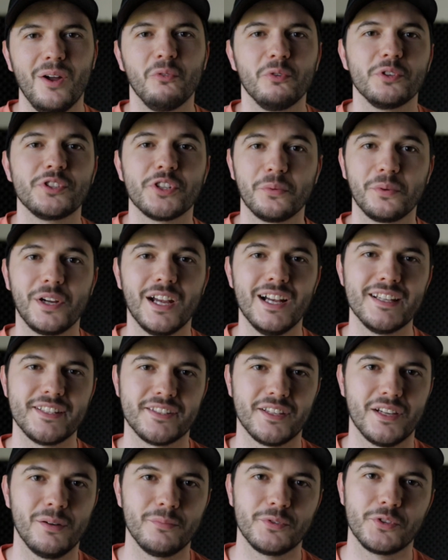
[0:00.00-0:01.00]
What's up
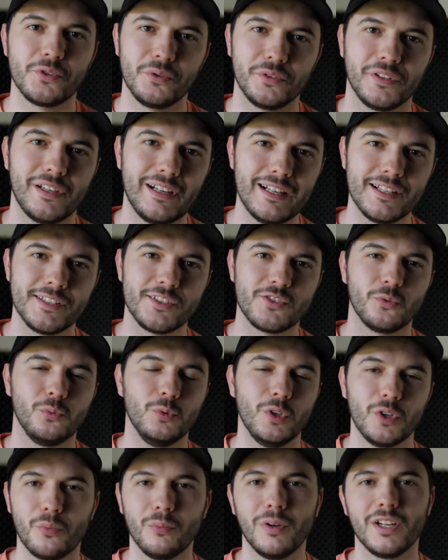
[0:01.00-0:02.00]
guys, I'm Joel Dodge,
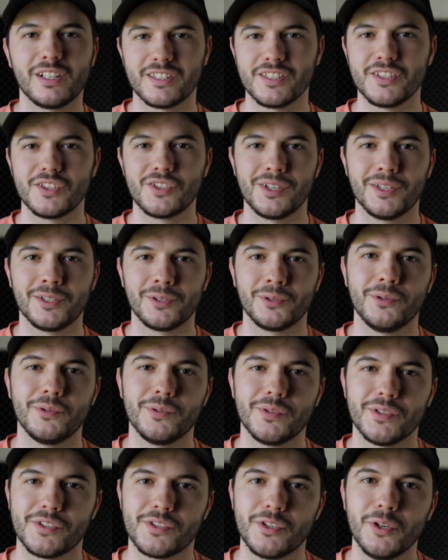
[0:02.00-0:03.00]
welcome back to the channel.
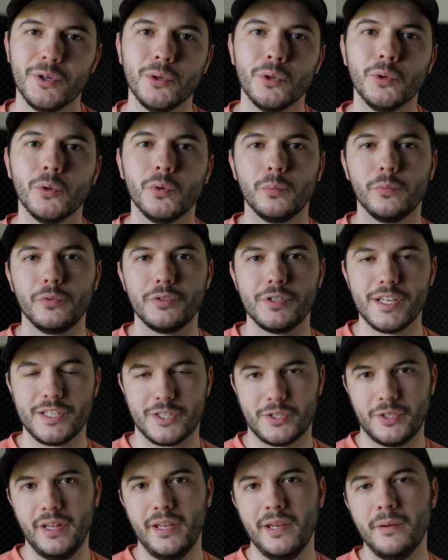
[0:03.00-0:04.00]
So
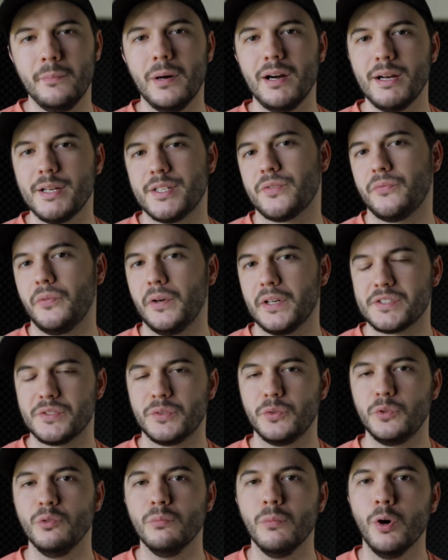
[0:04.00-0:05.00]
yesterday Bios FX
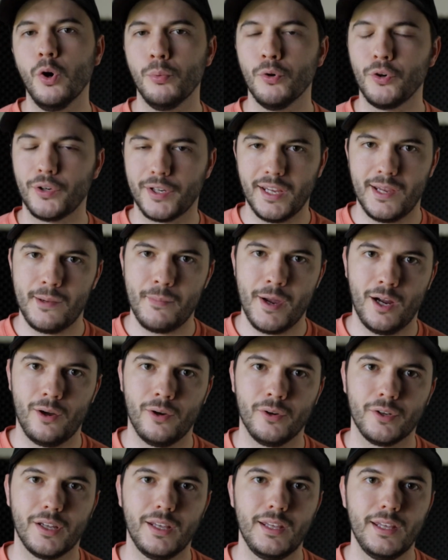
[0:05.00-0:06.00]
2 Mobile came
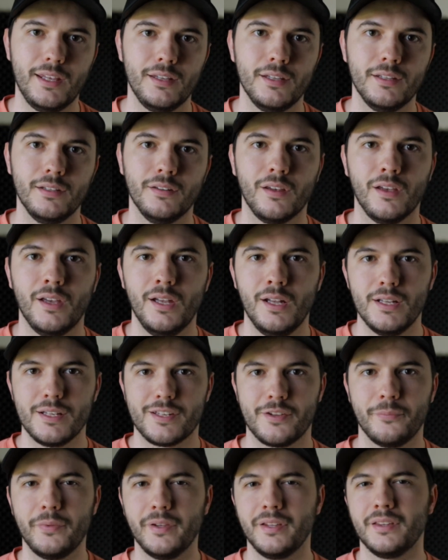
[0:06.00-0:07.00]
out, and
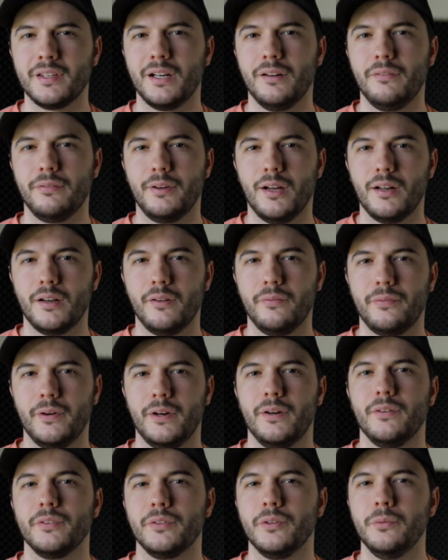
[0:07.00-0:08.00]
something that I've kind of
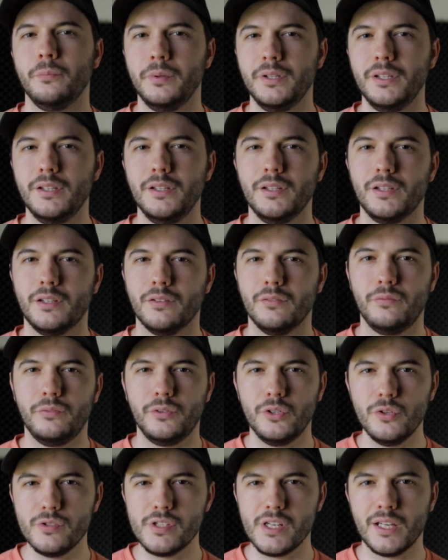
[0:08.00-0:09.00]
found to be
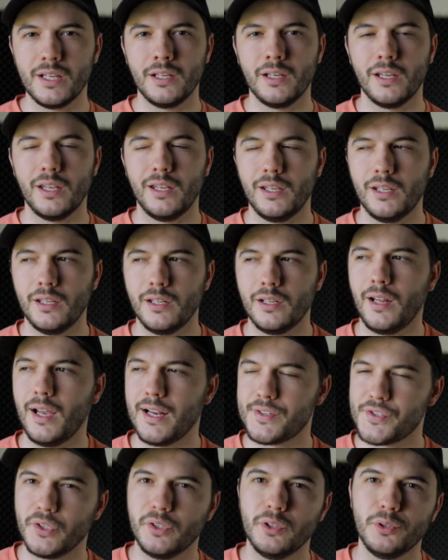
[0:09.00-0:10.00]
confusing and
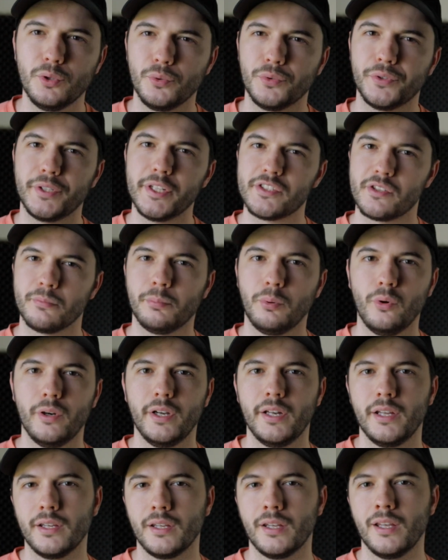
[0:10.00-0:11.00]
actually a little
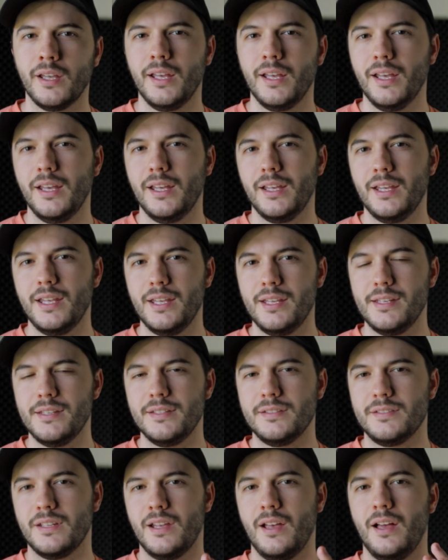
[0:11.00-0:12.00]
disappointing
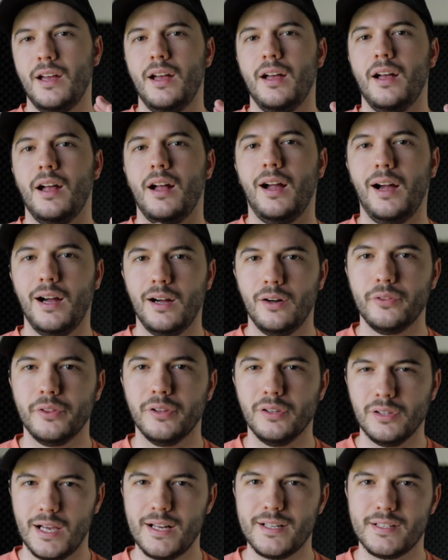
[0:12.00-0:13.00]
is how the
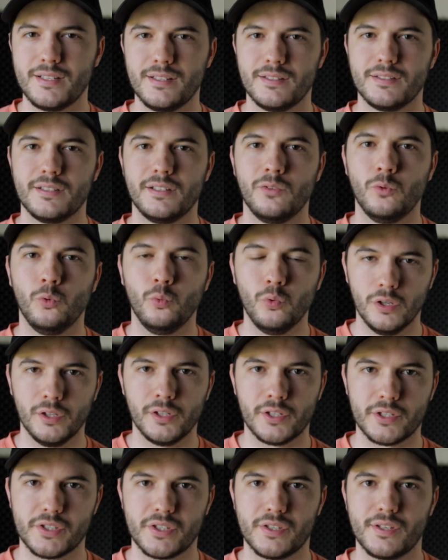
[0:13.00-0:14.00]
licensing
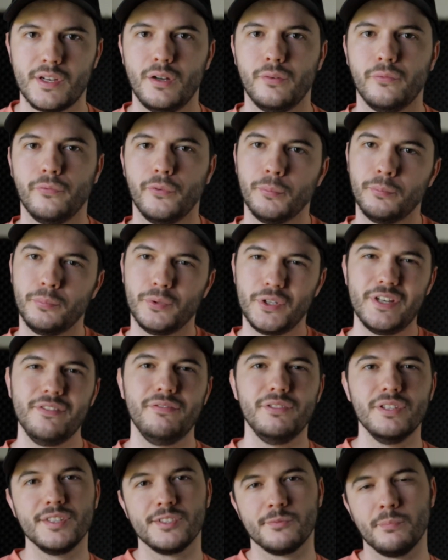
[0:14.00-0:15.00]
works for
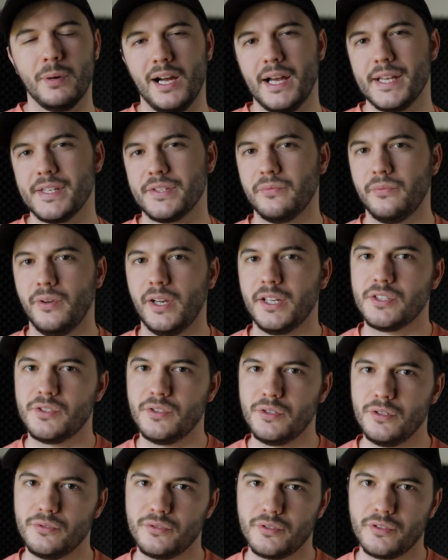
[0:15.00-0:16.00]
previous Bios
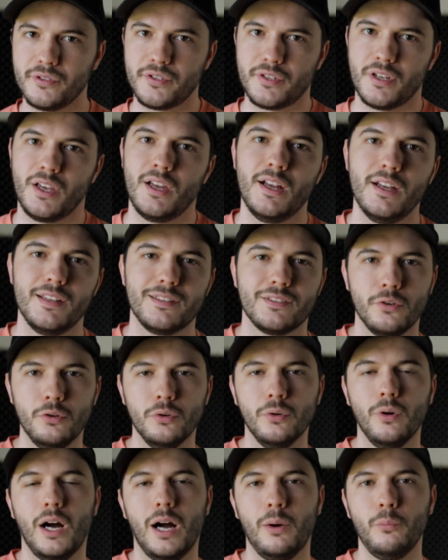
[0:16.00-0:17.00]
FX users.
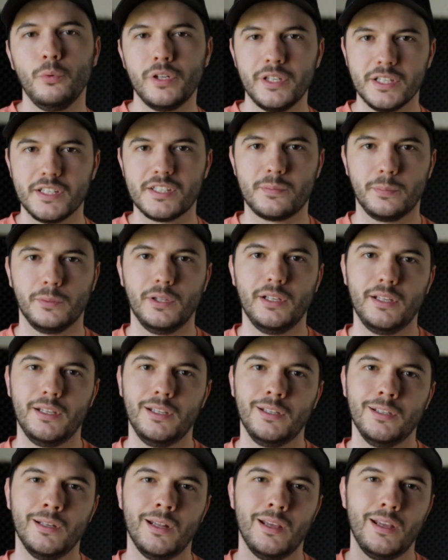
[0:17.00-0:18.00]
So I want to
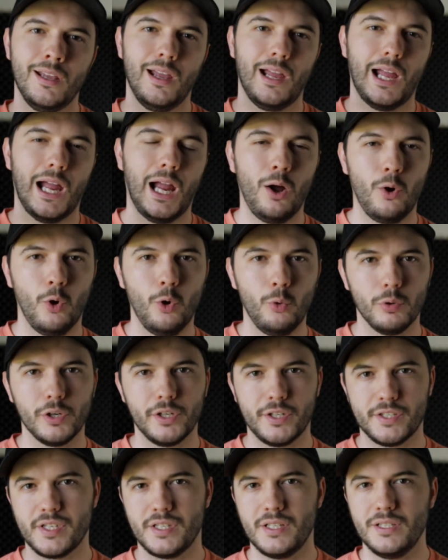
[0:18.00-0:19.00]
explain how it
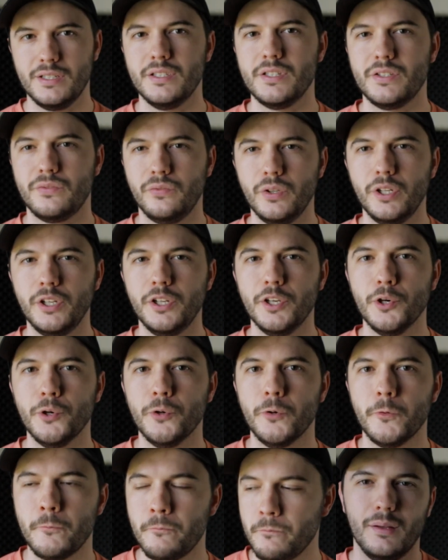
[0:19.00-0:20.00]
works in this
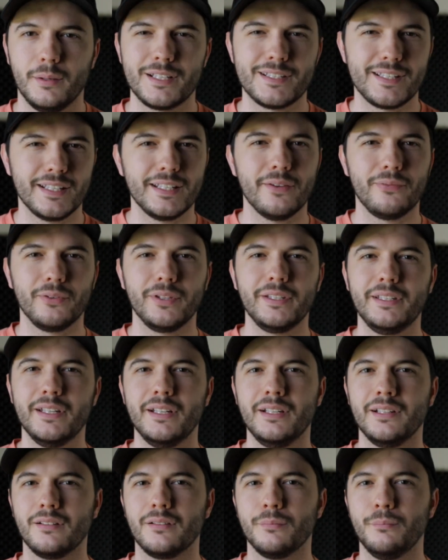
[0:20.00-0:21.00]
video because it definitely
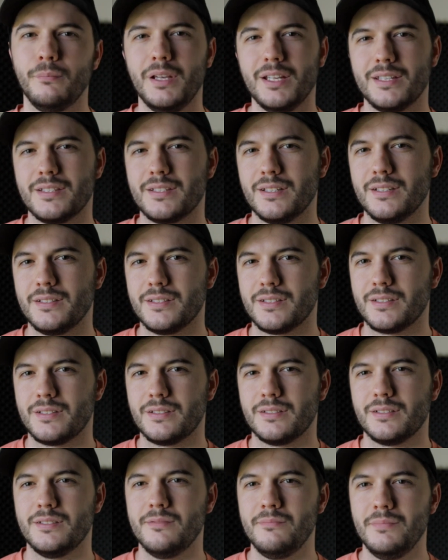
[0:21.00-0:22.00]
didn't make sense
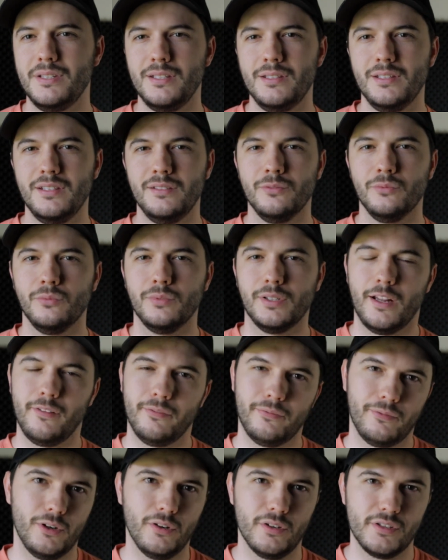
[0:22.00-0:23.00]
to me when I
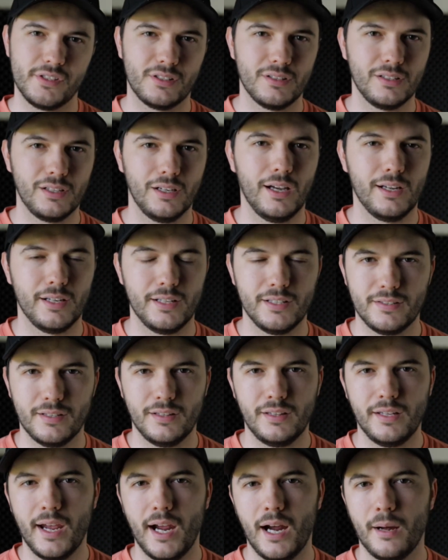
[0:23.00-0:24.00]
first got into
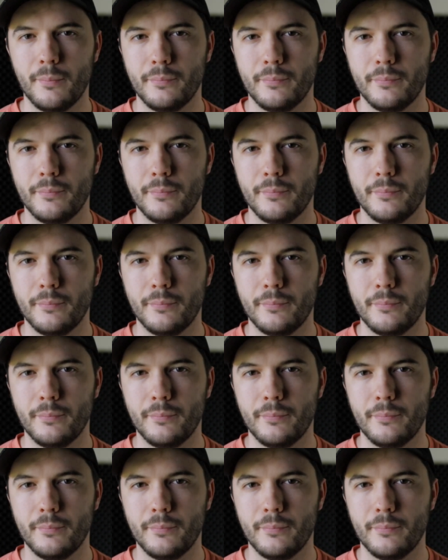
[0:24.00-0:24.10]
the app.